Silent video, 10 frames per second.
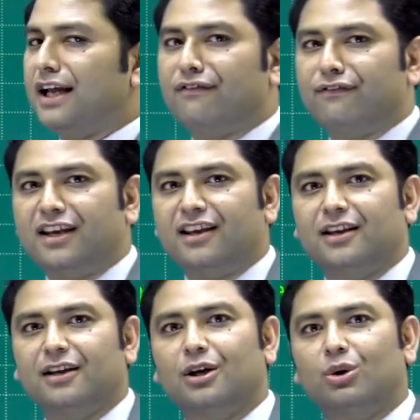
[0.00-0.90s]
FV,
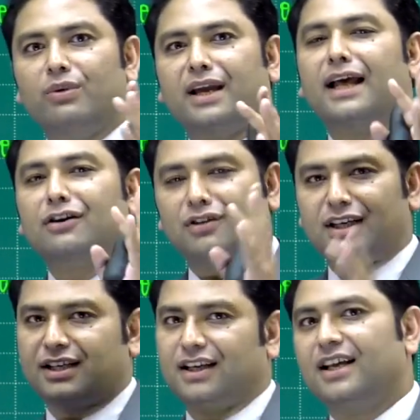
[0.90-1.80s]
we
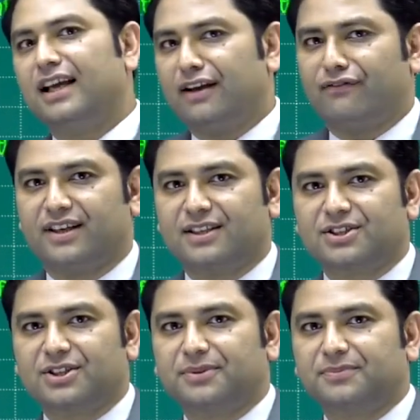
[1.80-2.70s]
calculated
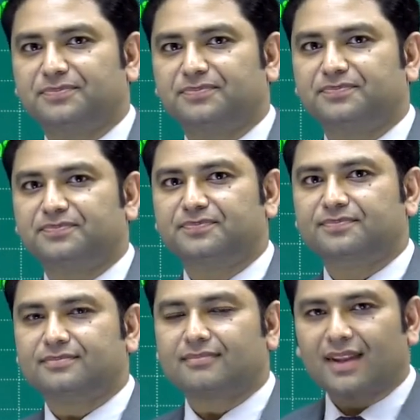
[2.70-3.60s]
FH.
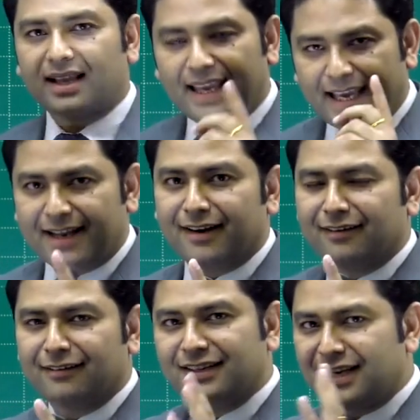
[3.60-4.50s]
And
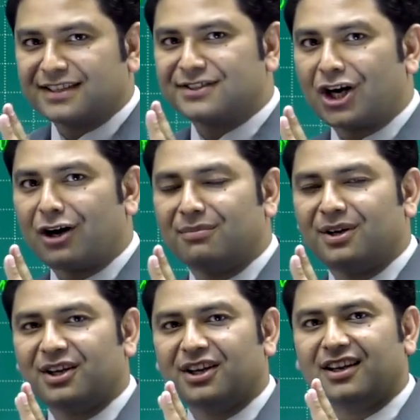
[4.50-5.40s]
the next job,
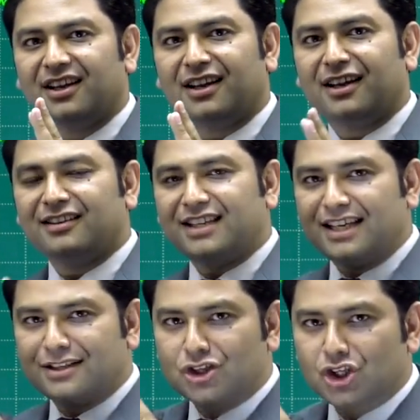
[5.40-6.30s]

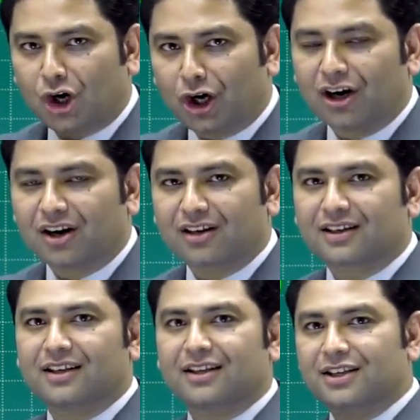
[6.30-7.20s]
the
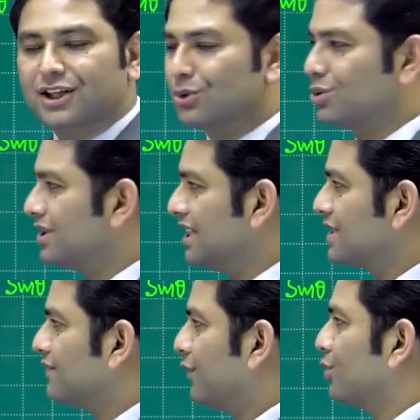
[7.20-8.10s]
torque due to
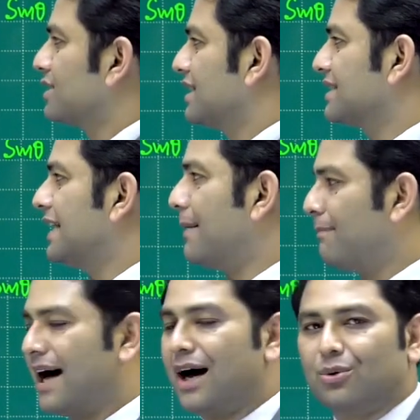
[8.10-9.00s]
these forces
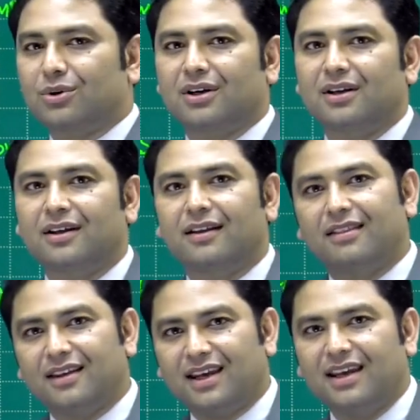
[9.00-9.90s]
about
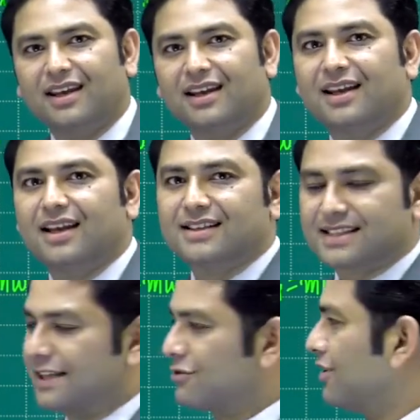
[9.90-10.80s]
the
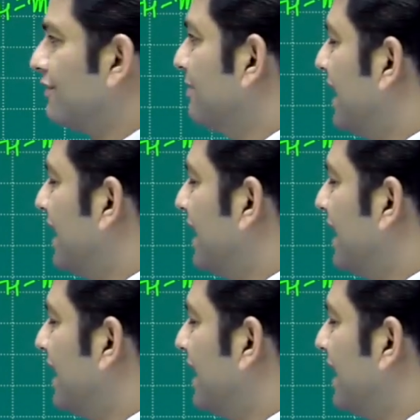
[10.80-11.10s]
center of